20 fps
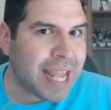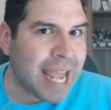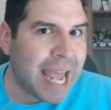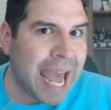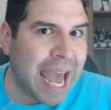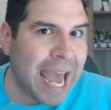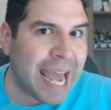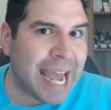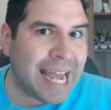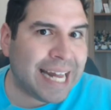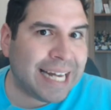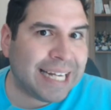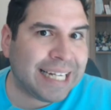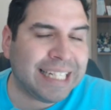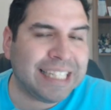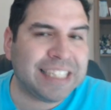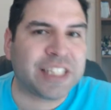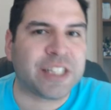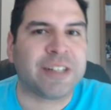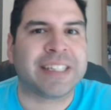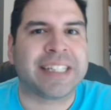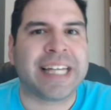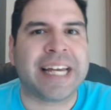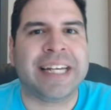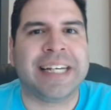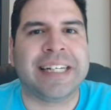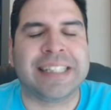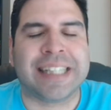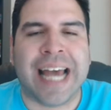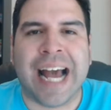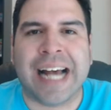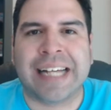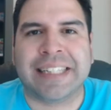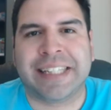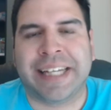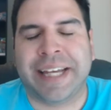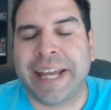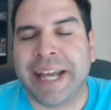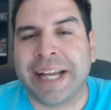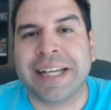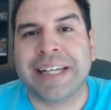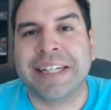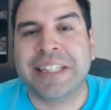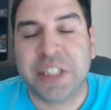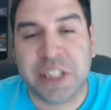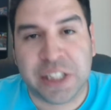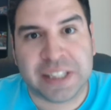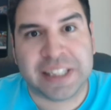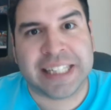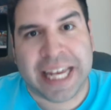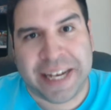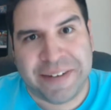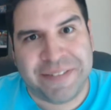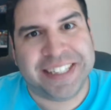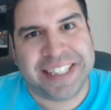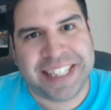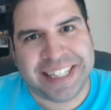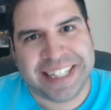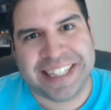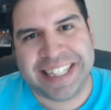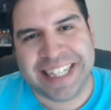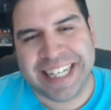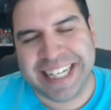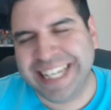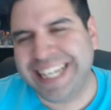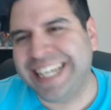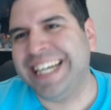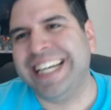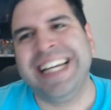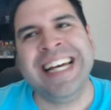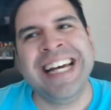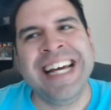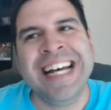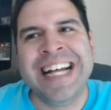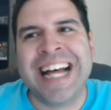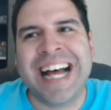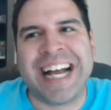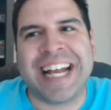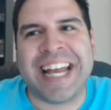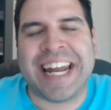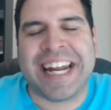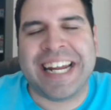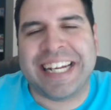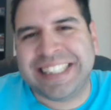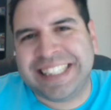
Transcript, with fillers: and he starts getting his ass kicked, just like Vegeta did. Again, it's